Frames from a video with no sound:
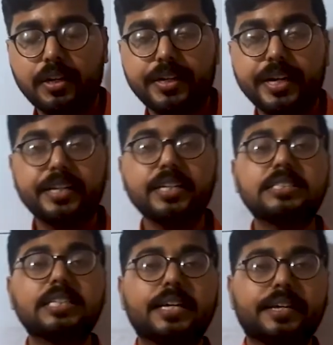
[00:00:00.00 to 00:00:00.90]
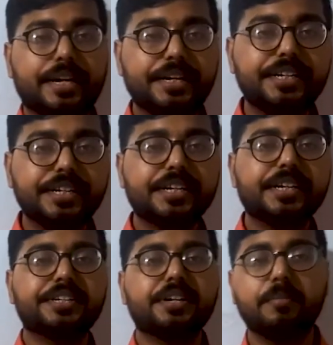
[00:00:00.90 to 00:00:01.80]
that is
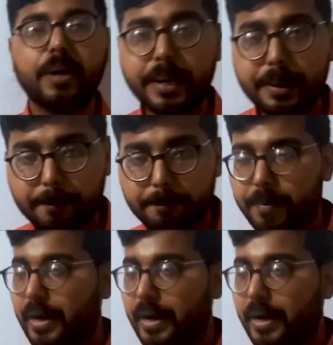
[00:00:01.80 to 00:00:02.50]
integration by